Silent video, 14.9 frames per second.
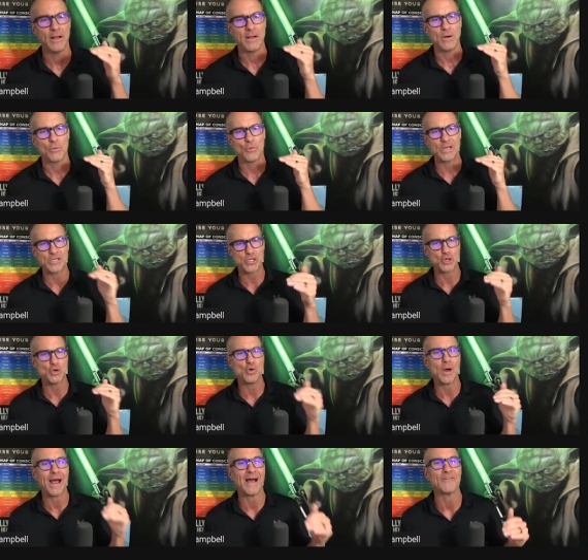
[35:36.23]
we do
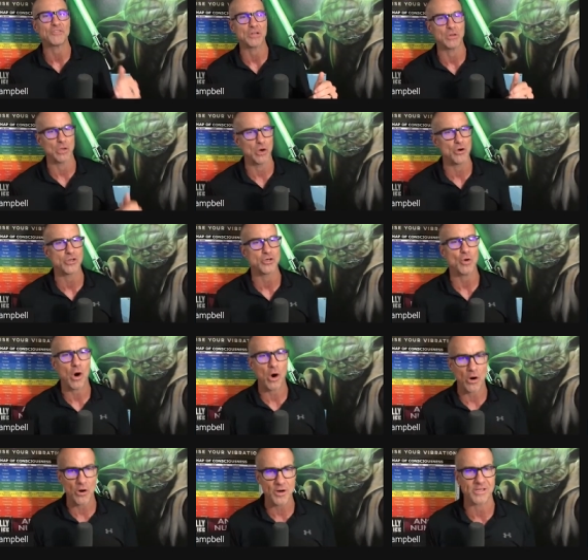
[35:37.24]
have to learn to
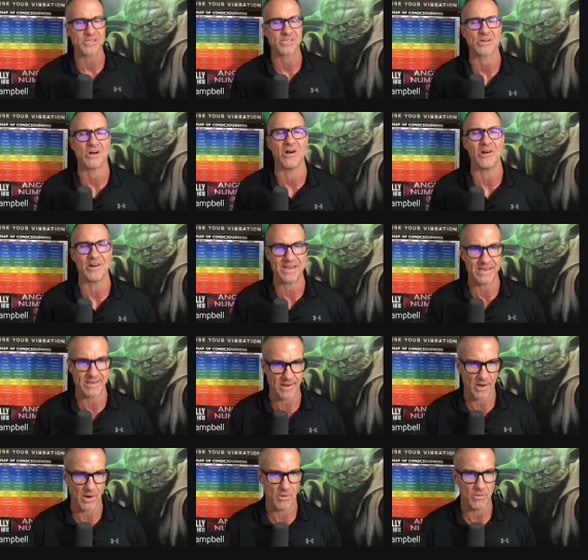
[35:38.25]
harness our
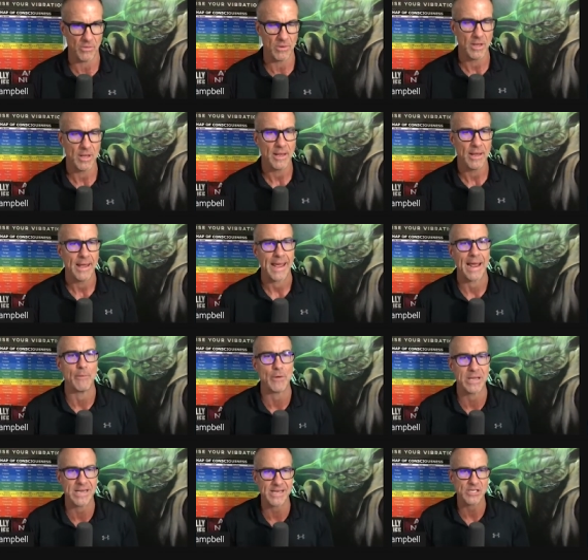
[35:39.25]
ego. And we
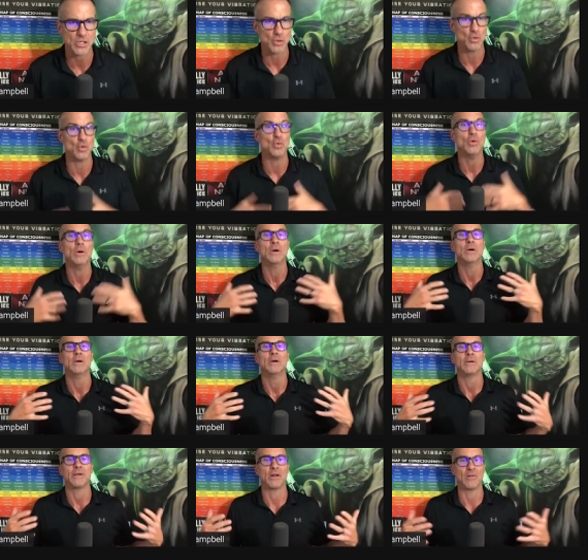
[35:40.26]
need to
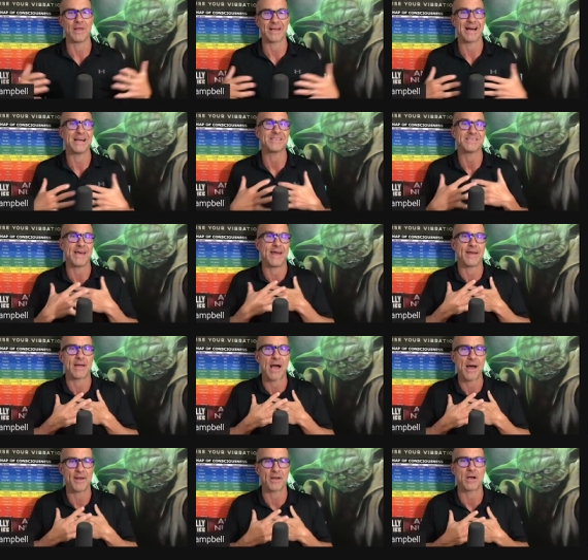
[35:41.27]
you know, like I say,
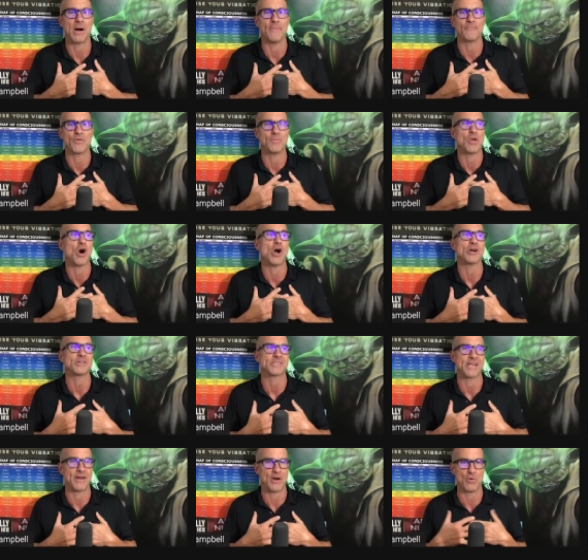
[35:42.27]
kind of come from the heart
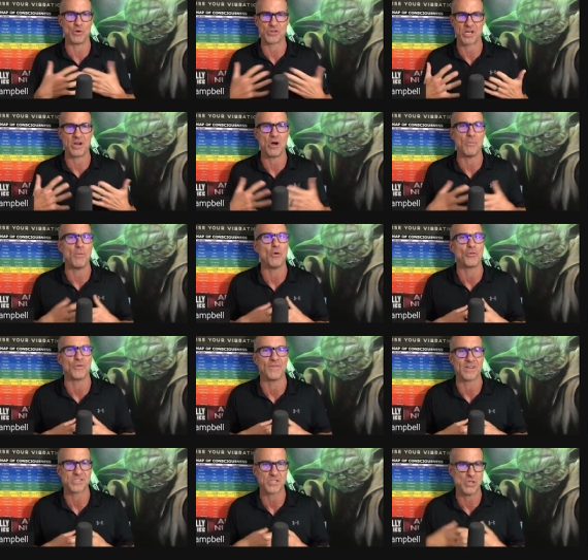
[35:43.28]
center, which I know both of
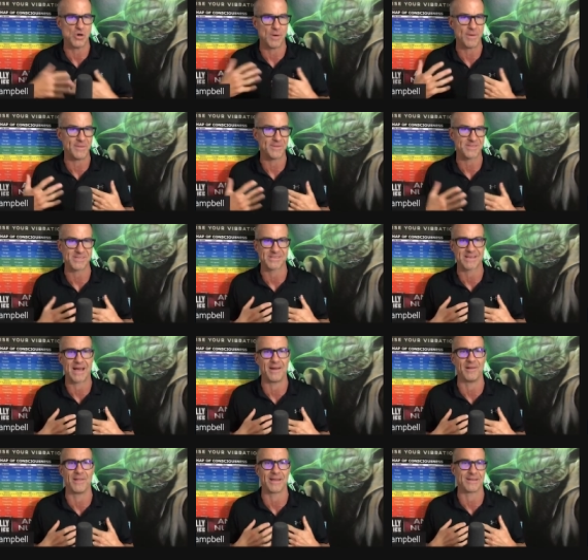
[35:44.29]
us do. I mean, this is kind
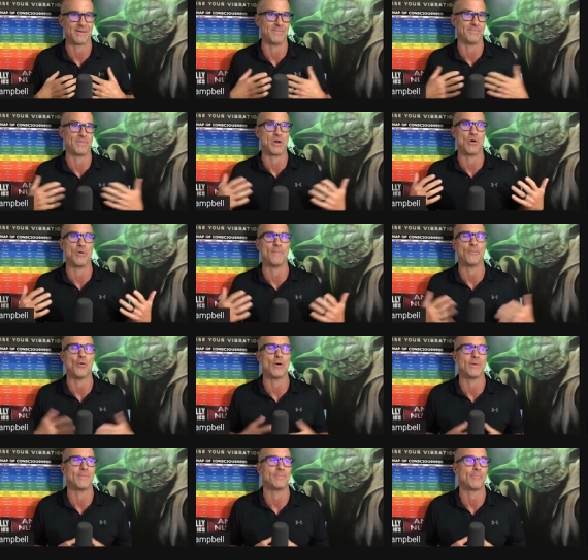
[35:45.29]
of like the, you know,
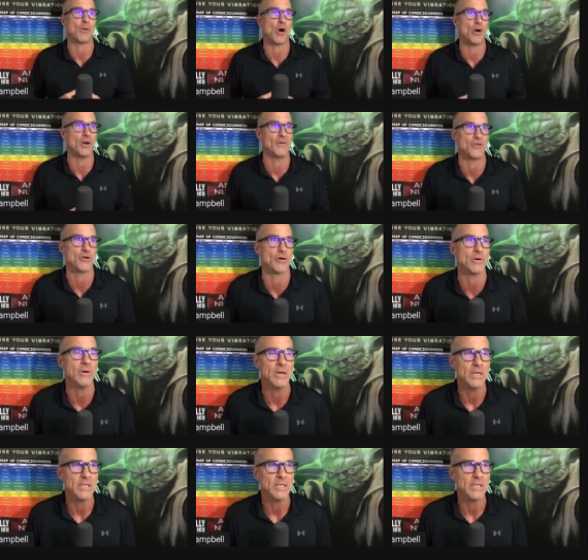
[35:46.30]
important part of your